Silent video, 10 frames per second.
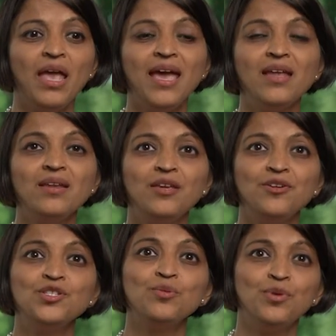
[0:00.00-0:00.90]
And
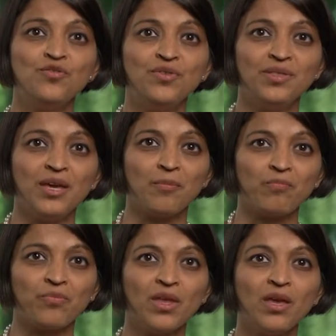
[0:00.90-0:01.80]
here's the beautiful thing
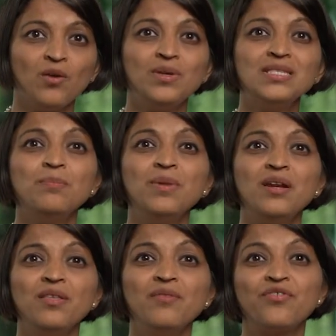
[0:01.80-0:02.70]
we
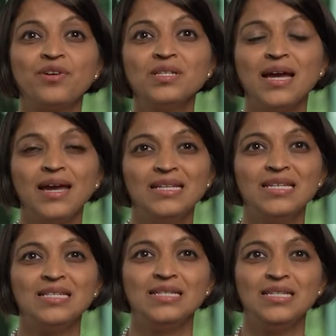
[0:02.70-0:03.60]
submitted that first IND
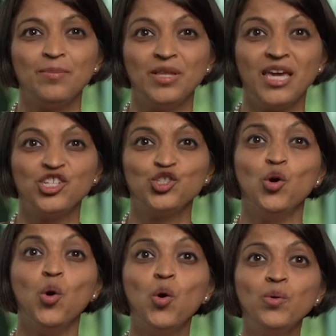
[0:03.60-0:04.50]
CT application
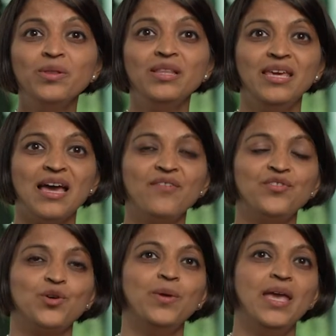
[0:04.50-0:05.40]
only
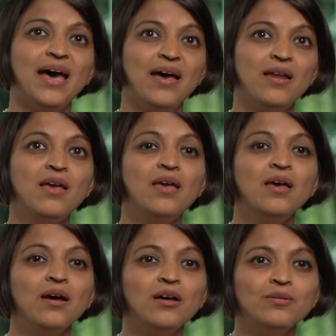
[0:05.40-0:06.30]
after we had
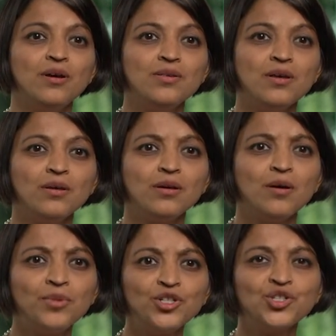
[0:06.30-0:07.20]
a, a, a
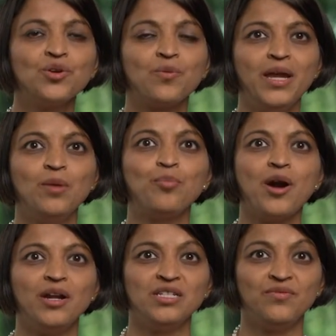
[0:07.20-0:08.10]
commercial grade
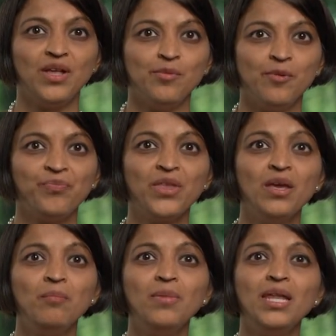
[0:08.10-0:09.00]
product available,
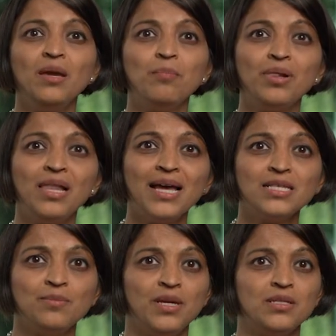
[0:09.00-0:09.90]
meaning
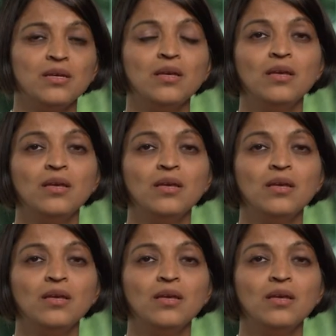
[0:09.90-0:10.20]
plasmid,